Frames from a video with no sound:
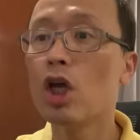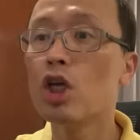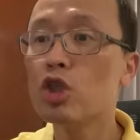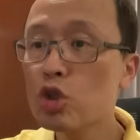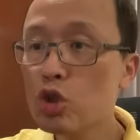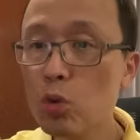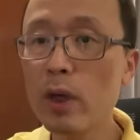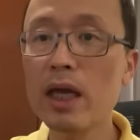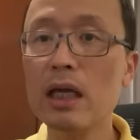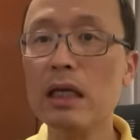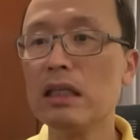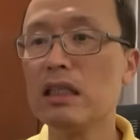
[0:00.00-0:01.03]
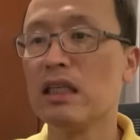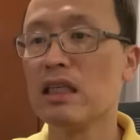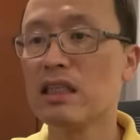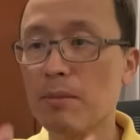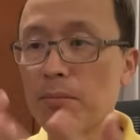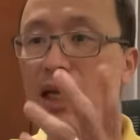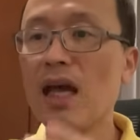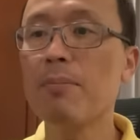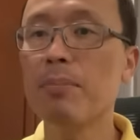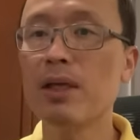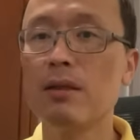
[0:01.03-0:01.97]
Sway, something
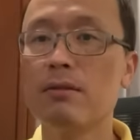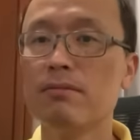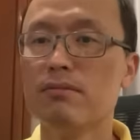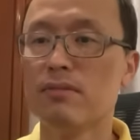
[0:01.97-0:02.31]
happened.